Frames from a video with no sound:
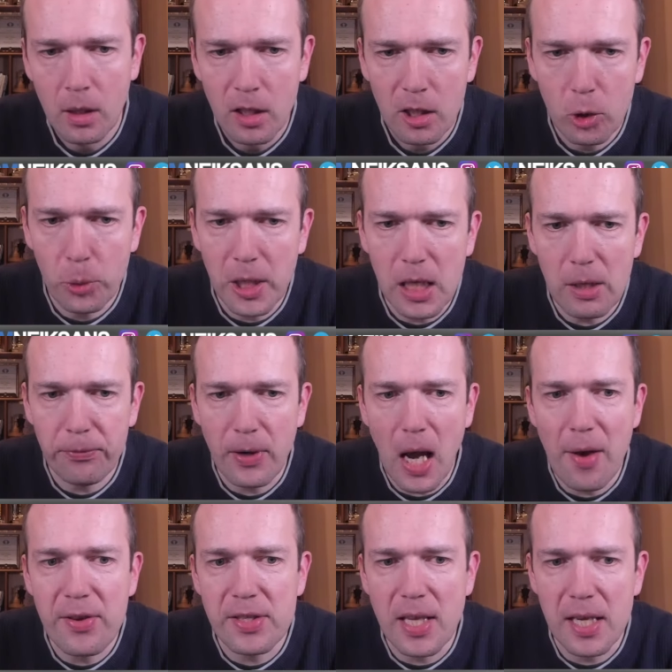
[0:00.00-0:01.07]
Queen
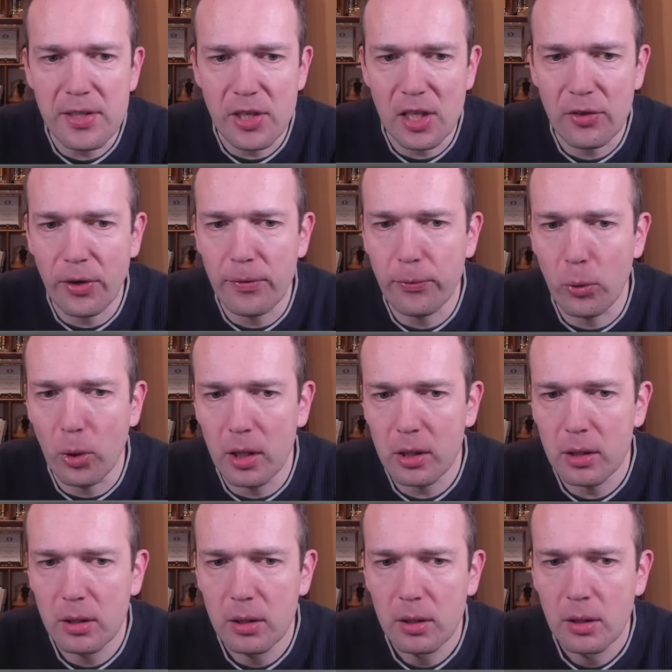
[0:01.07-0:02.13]
e5 is knight c3
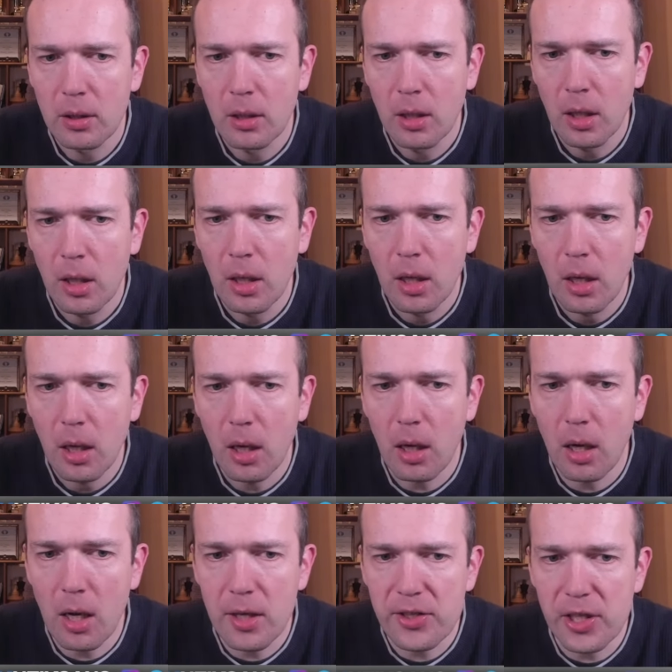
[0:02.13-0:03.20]
fork.
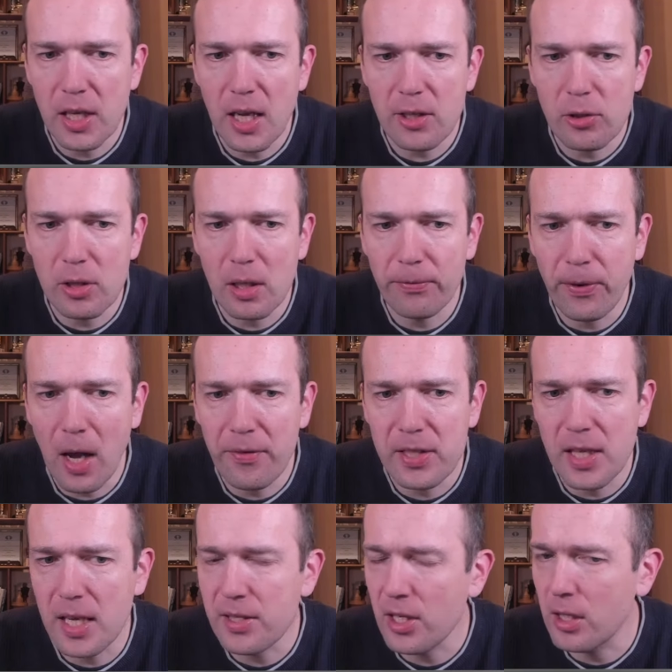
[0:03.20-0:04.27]
C takes on d5 is
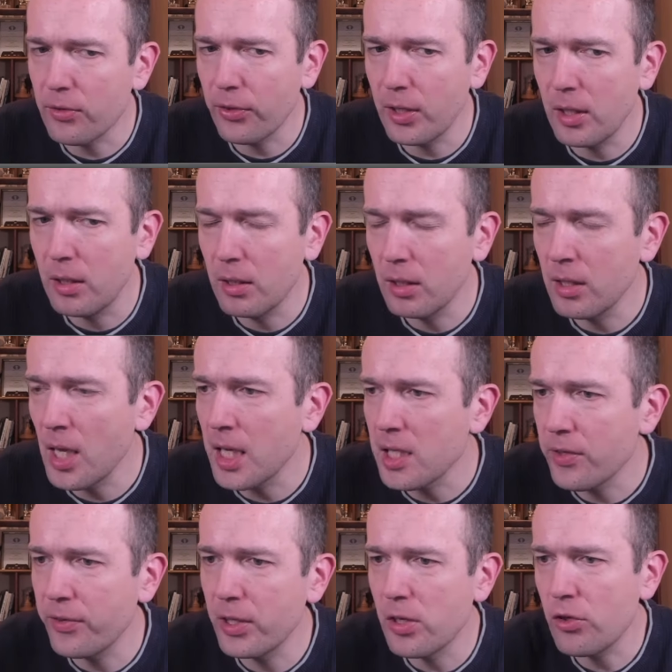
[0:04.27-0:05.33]
knight c3. Knight
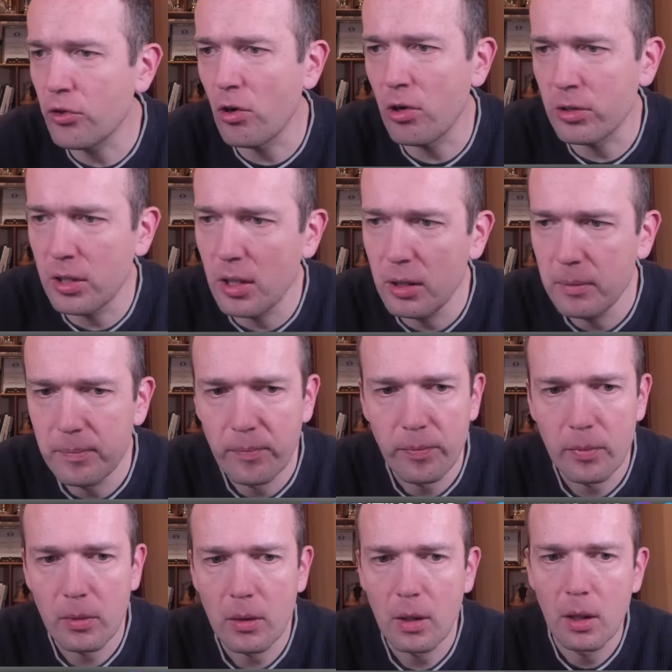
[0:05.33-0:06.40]
is very strong there.
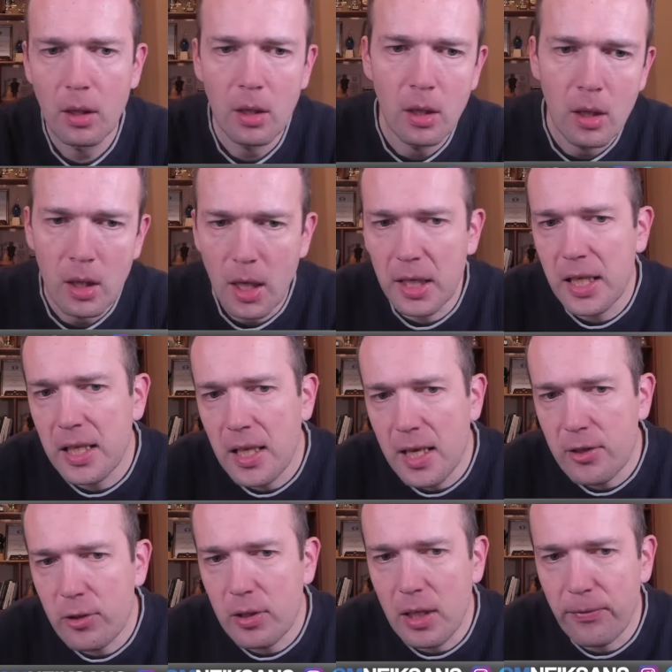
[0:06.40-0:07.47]
And e
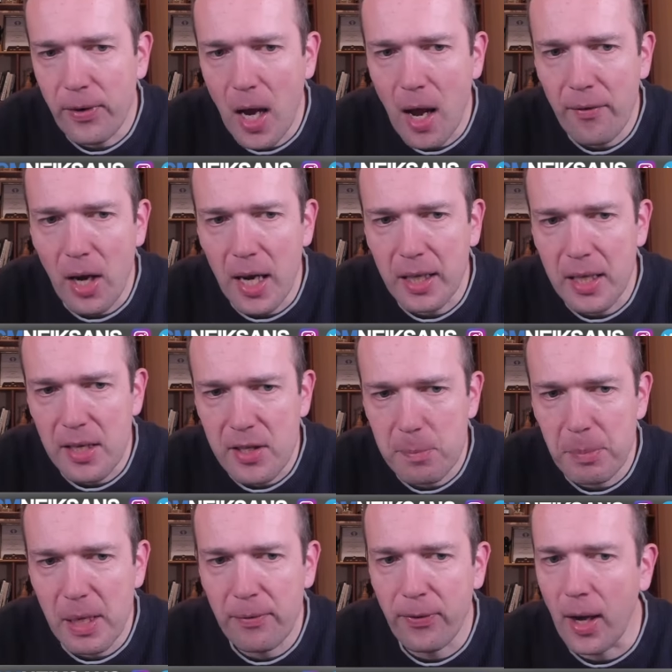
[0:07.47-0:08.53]
takes on d5, I guess, is
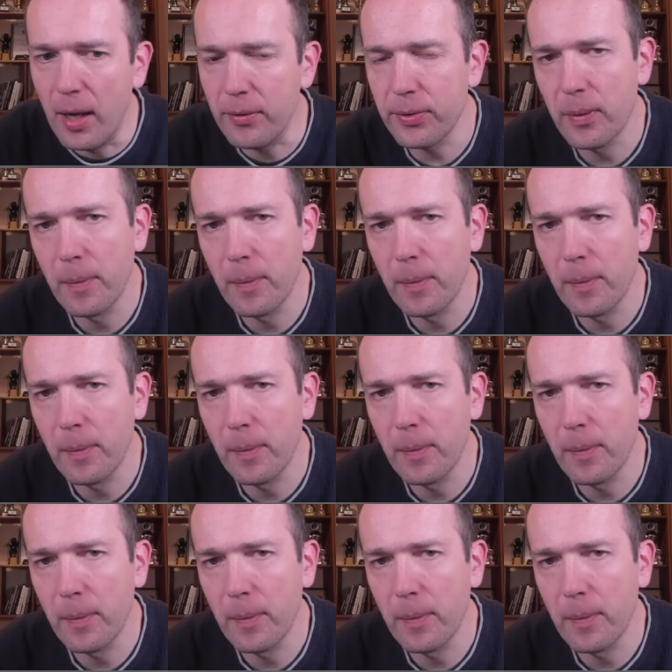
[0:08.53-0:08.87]
b5.